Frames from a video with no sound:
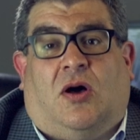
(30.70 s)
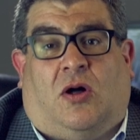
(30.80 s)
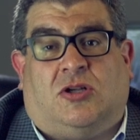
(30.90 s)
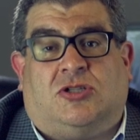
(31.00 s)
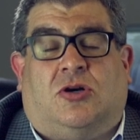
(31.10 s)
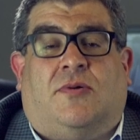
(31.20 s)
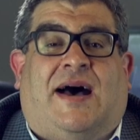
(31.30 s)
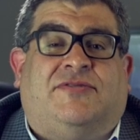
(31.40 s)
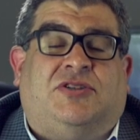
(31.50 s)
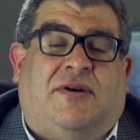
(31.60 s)
Also,
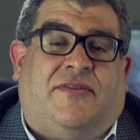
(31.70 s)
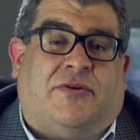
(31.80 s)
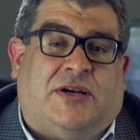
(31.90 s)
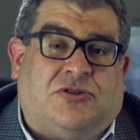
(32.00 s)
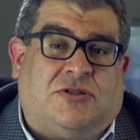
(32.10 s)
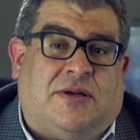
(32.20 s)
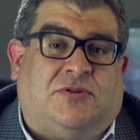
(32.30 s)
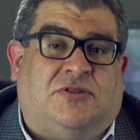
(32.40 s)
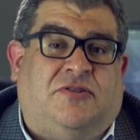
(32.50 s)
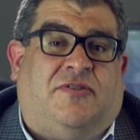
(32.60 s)
after you have your atrial
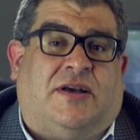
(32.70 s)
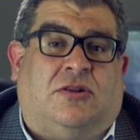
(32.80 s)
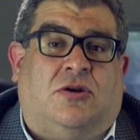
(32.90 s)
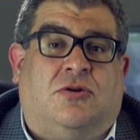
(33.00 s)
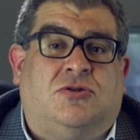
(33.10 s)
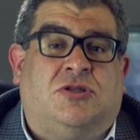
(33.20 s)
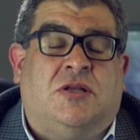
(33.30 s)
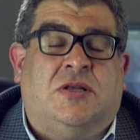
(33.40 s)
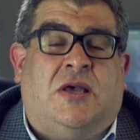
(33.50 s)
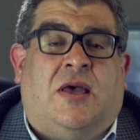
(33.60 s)
septal defect closed,
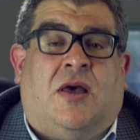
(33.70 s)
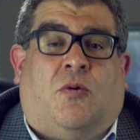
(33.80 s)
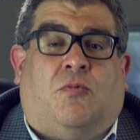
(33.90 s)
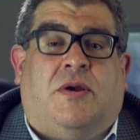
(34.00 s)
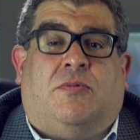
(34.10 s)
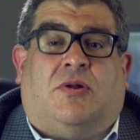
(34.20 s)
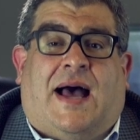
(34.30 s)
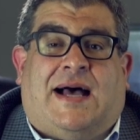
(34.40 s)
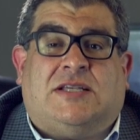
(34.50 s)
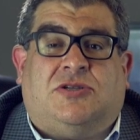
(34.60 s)
we will
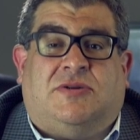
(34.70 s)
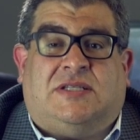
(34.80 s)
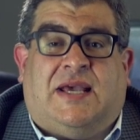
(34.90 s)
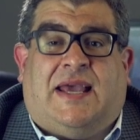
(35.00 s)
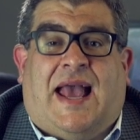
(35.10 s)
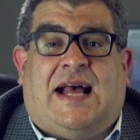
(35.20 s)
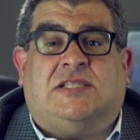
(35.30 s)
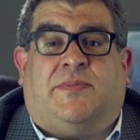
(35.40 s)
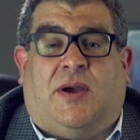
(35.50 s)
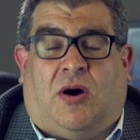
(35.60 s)
ask you to take
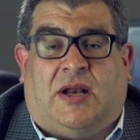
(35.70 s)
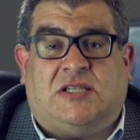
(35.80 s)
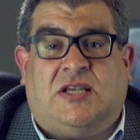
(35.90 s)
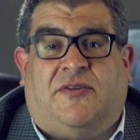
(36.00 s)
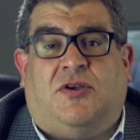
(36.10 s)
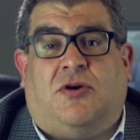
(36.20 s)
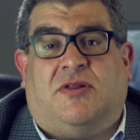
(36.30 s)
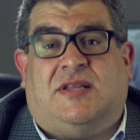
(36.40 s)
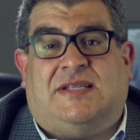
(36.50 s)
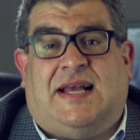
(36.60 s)
antibiotics if you go
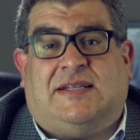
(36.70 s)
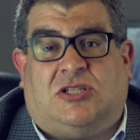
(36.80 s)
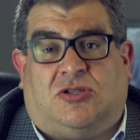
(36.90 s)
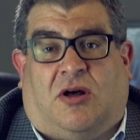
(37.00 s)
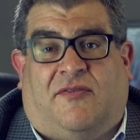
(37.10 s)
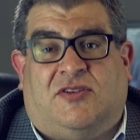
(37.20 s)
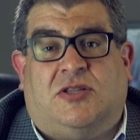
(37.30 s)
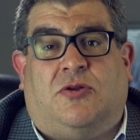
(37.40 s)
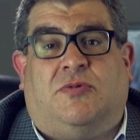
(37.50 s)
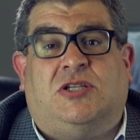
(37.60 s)
to the dentist's office.
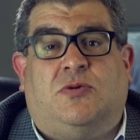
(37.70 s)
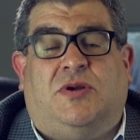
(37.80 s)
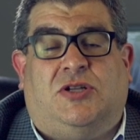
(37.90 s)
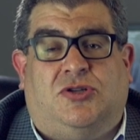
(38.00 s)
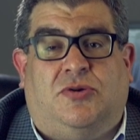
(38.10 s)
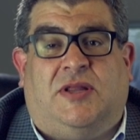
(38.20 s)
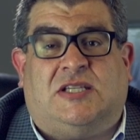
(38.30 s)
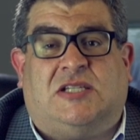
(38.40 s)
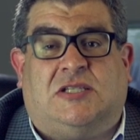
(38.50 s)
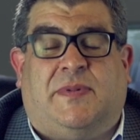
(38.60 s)
And the reason we do
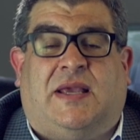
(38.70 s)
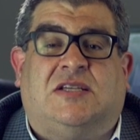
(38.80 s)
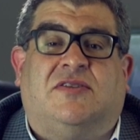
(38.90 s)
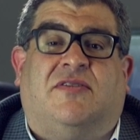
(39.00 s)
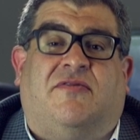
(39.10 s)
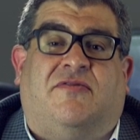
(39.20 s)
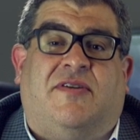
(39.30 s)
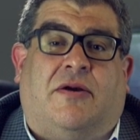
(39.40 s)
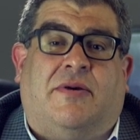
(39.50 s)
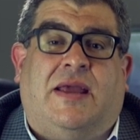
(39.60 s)
this is because of the
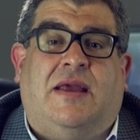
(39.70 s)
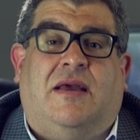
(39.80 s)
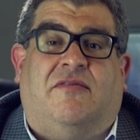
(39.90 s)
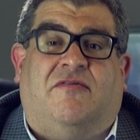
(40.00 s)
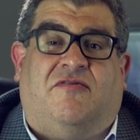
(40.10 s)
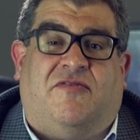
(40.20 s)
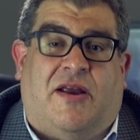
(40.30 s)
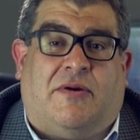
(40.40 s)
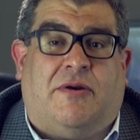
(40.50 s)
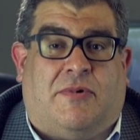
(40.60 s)
very,
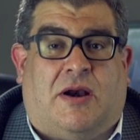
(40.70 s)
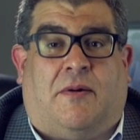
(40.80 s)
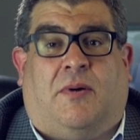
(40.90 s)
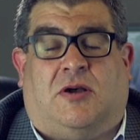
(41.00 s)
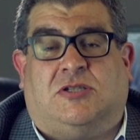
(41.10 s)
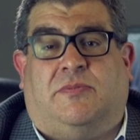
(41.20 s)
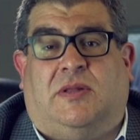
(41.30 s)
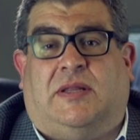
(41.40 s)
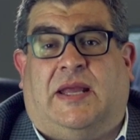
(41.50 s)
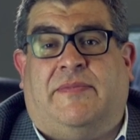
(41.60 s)
very rare
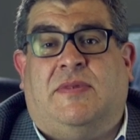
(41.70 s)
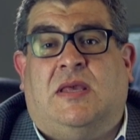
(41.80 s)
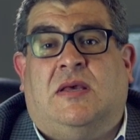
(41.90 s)
possibility